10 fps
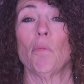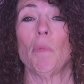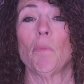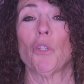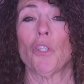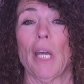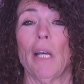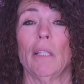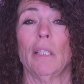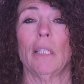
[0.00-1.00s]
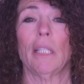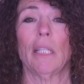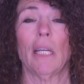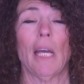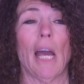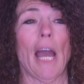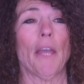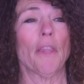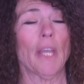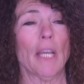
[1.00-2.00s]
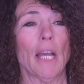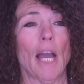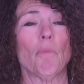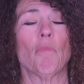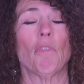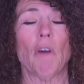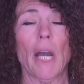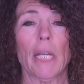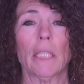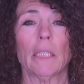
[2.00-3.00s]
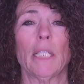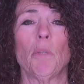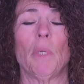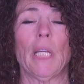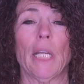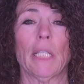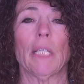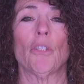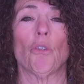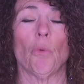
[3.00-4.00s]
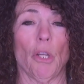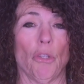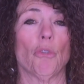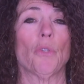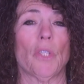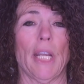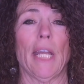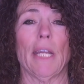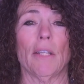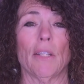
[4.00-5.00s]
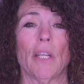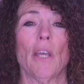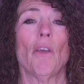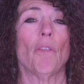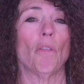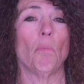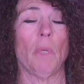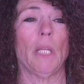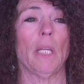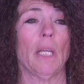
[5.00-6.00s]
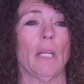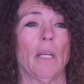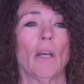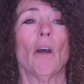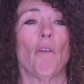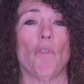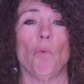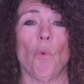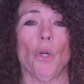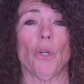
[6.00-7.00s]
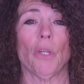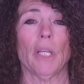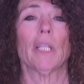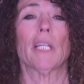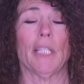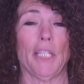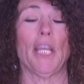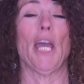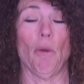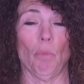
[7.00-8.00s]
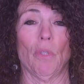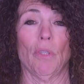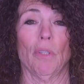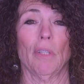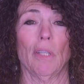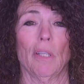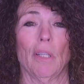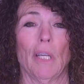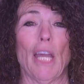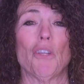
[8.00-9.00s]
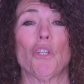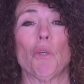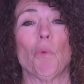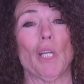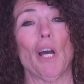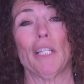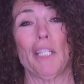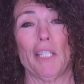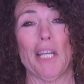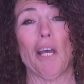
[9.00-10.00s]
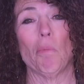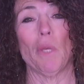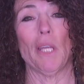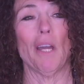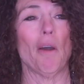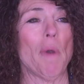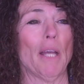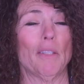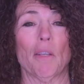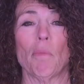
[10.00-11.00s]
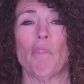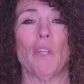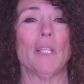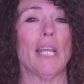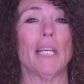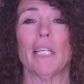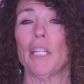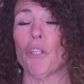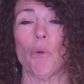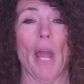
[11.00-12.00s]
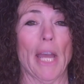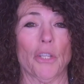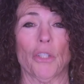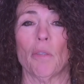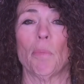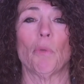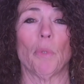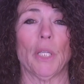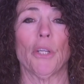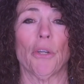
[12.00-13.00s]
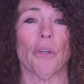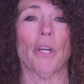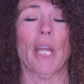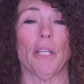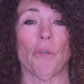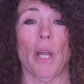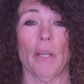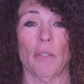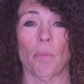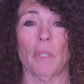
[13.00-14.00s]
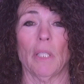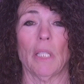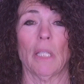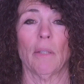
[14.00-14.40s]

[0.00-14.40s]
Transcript: to me, Michele, I think I'm finally beginning to understand the meaning of the word contempt. And she went on to tell me about some of the daily interactions between her and her husband.